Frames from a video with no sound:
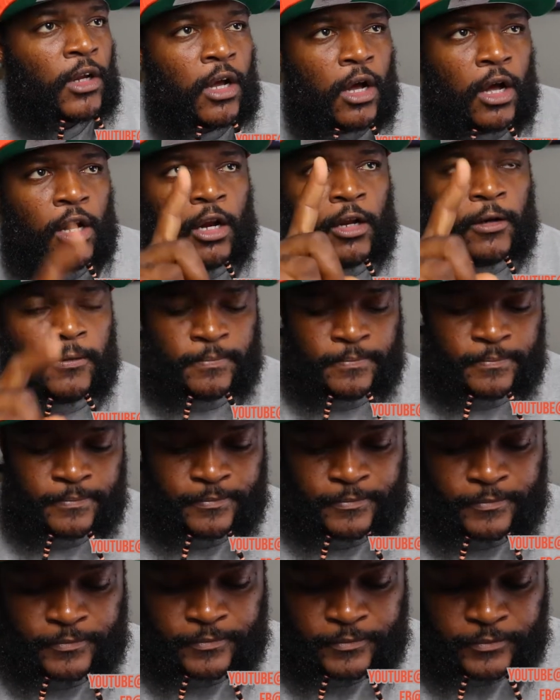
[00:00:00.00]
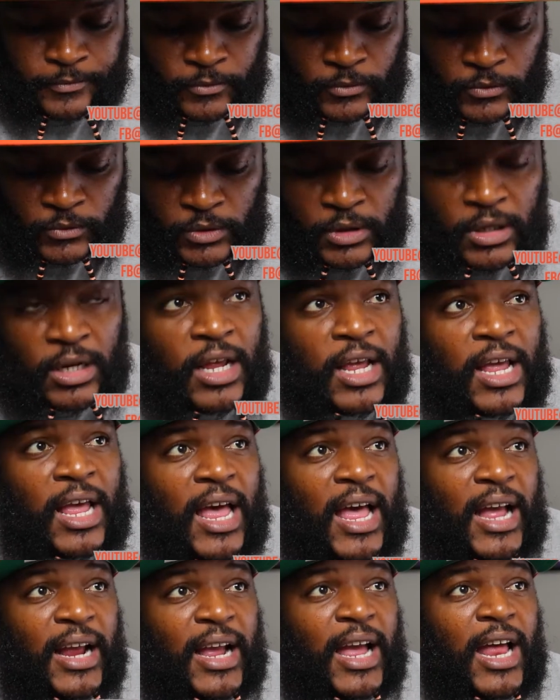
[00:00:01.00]
Hold on.
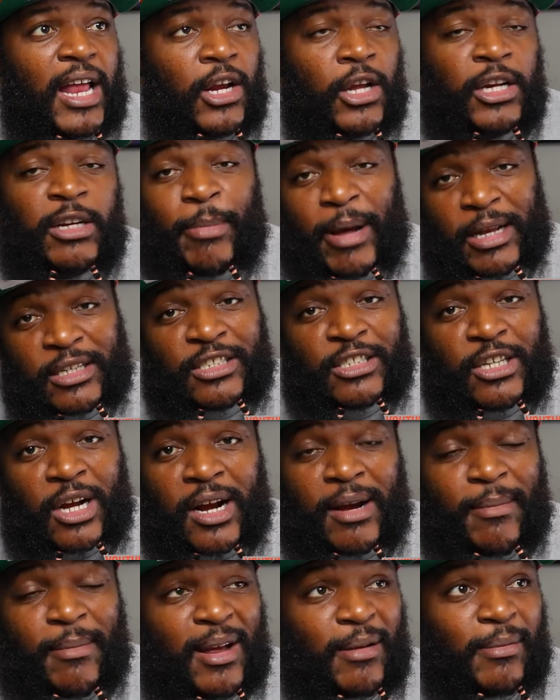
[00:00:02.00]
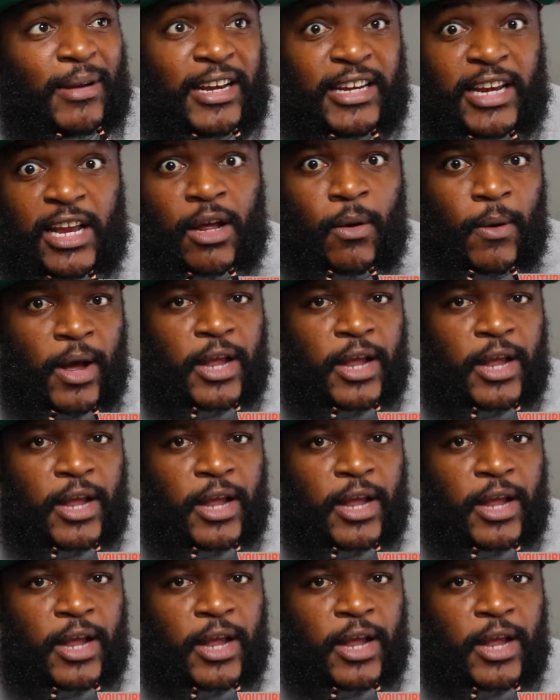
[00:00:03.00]
I know you about to start. I'm like, damn,